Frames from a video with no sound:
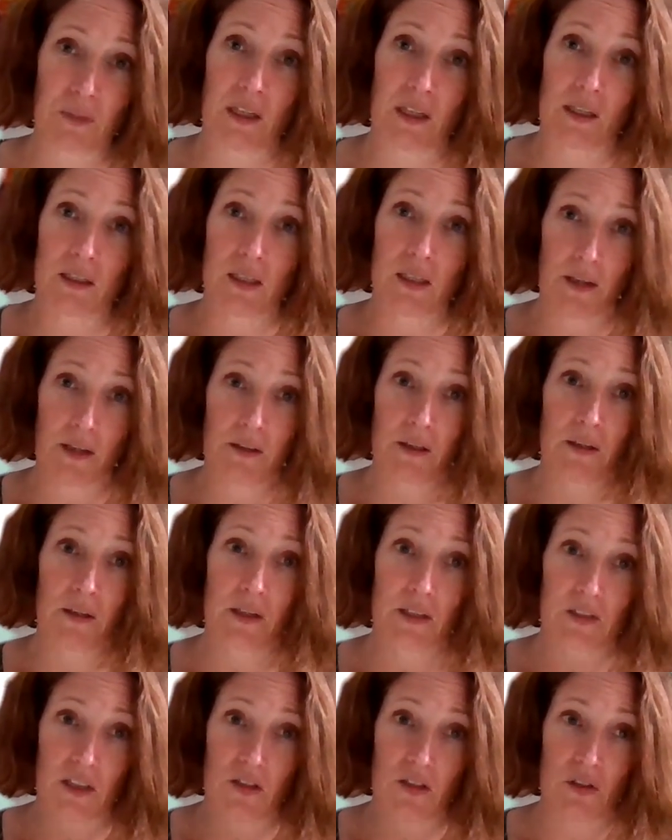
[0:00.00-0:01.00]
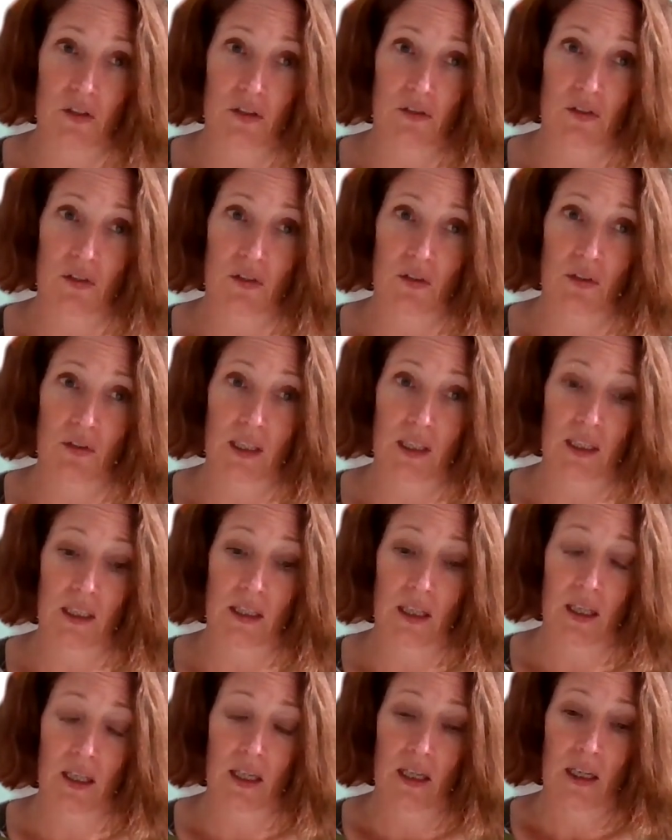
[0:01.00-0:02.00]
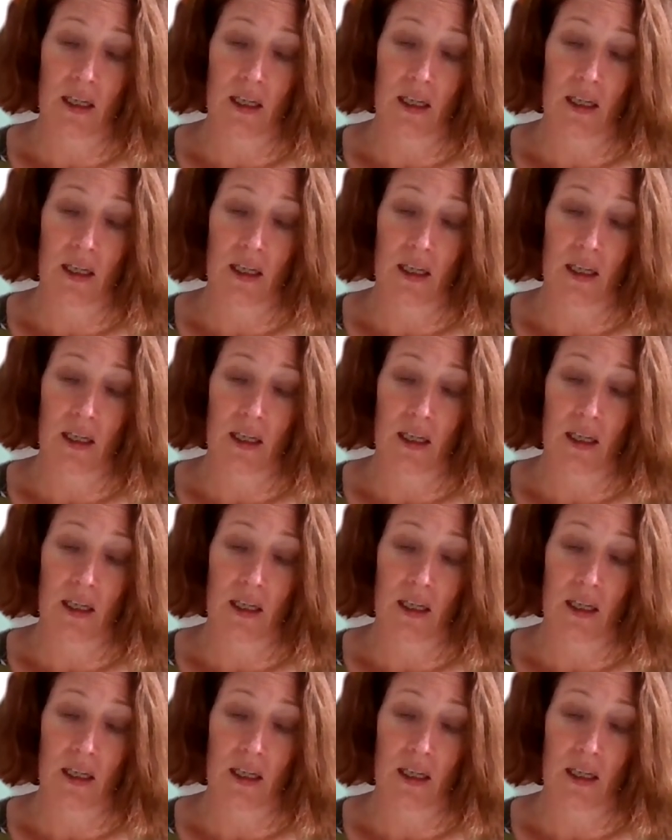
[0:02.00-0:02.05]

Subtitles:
and another addition to the